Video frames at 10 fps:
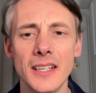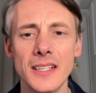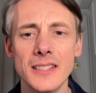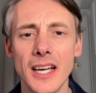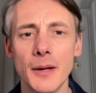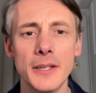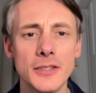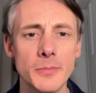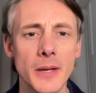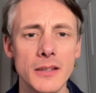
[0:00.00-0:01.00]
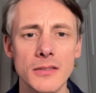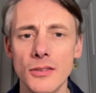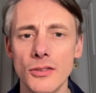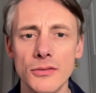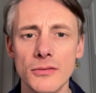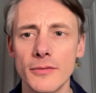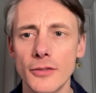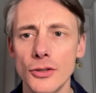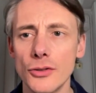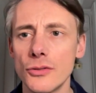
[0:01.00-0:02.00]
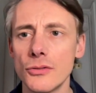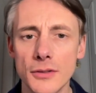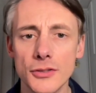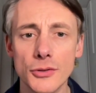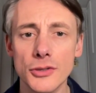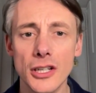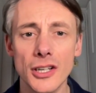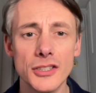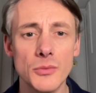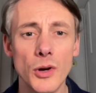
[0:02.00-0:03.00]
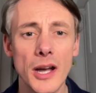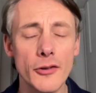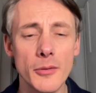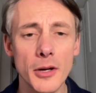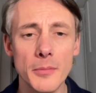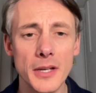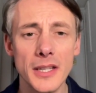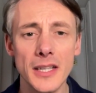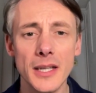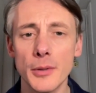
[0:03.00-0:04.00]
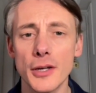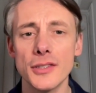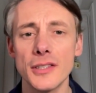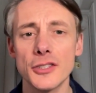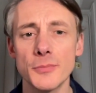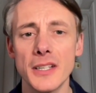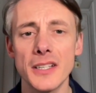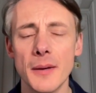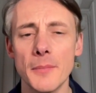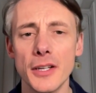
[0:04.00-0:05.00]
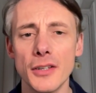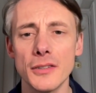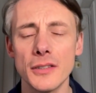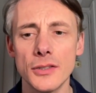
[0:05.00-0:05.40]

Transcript: is now being spent on food, socializing, whatever it might be that person is spending that money on.